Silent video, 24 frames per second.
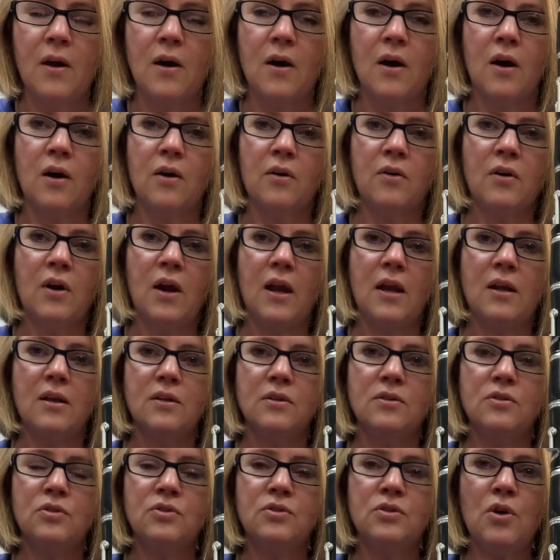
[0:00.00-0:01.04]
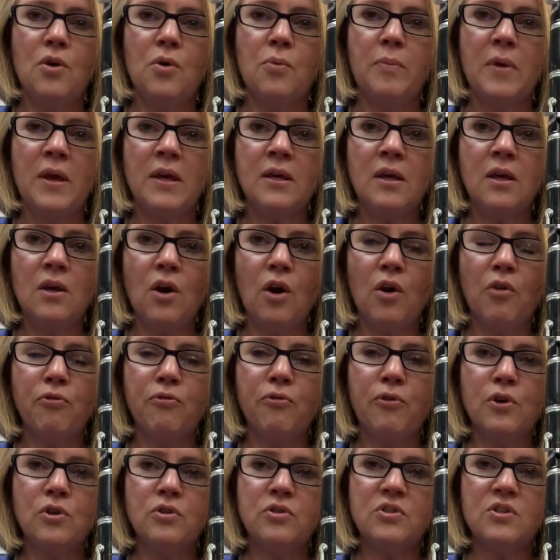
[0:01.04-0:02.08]
All right, so making our
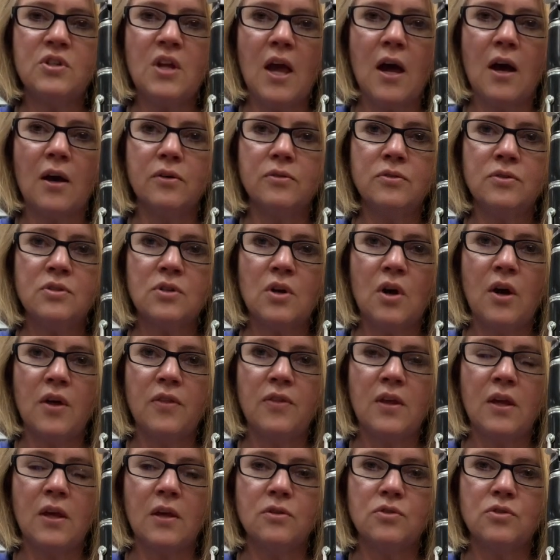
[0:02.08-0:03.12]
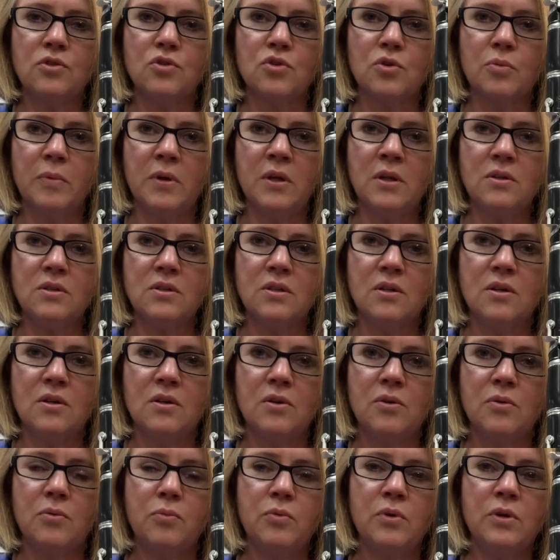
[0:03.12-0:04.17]
first sounds on the instrument
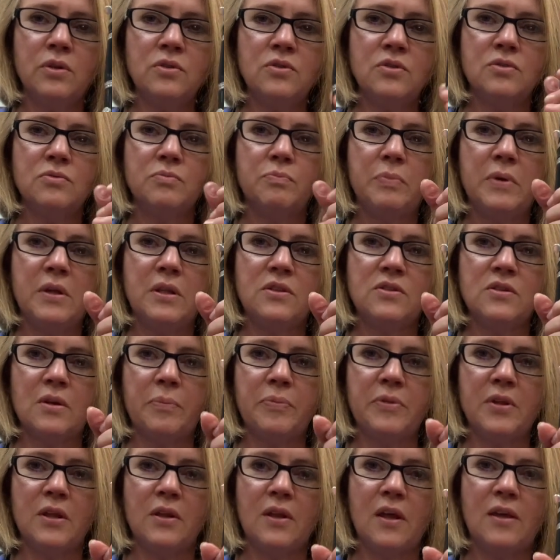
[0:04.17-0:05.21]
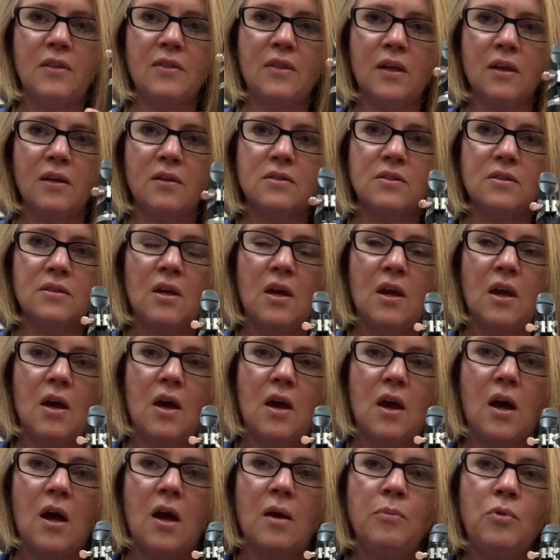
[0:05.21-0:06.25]
will be something like this.
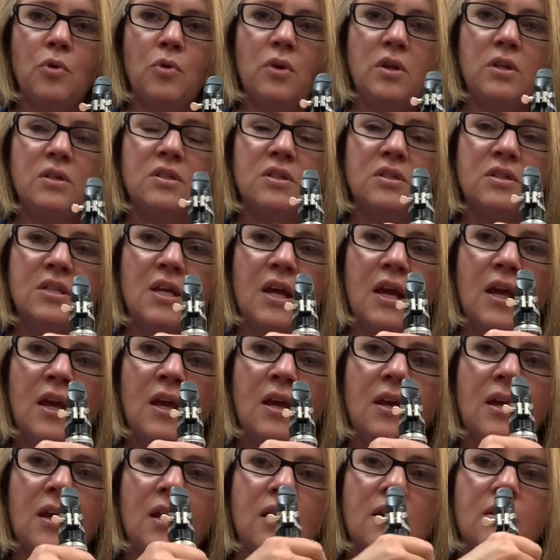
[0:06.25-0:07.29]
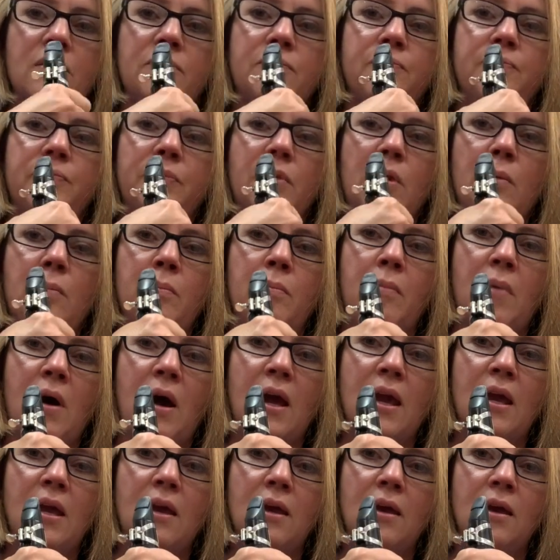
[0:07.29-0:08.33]
I'm going to take
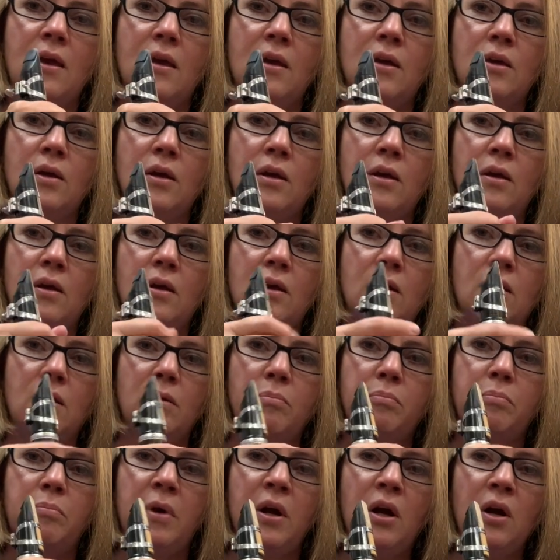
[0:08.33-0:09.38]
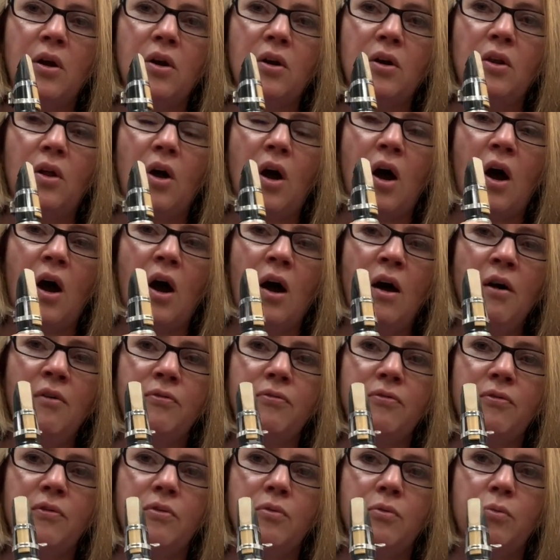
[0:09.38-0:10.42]
my barrel off
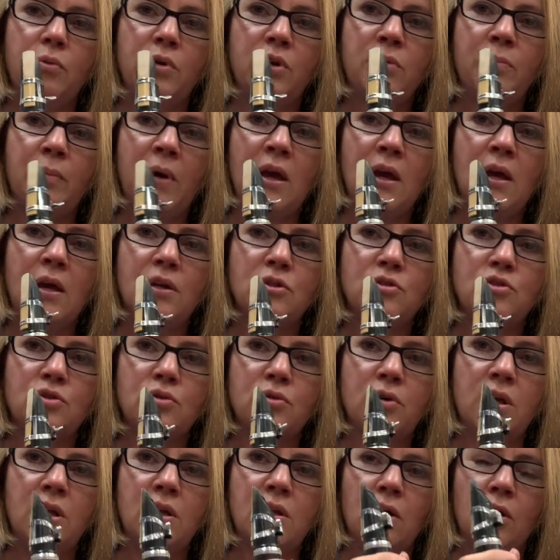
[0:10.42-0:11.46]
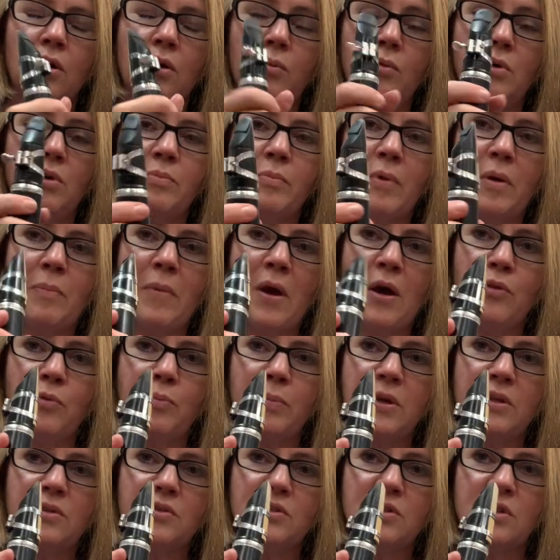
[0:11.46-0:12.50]
with my head joint, or with my
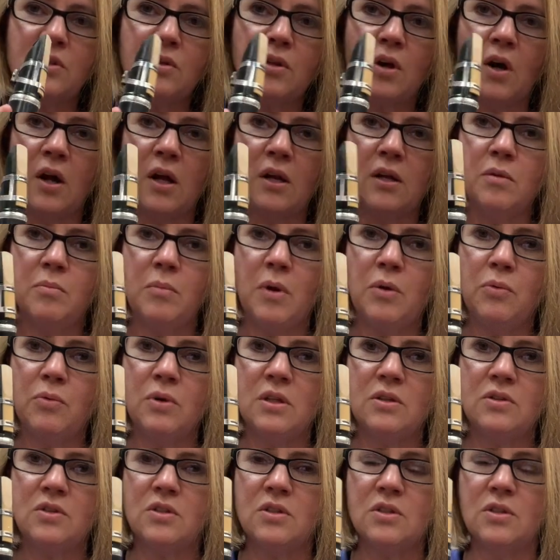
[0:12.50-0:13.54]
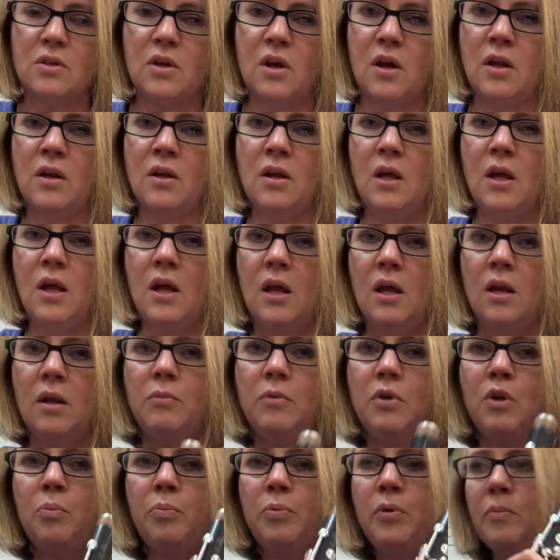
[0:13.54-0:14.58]
mouthpiece still on and my reed still on. I'm
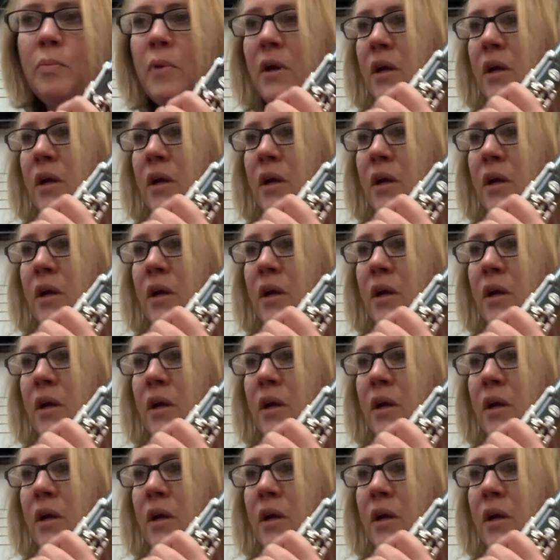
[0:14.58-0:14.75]
going to put my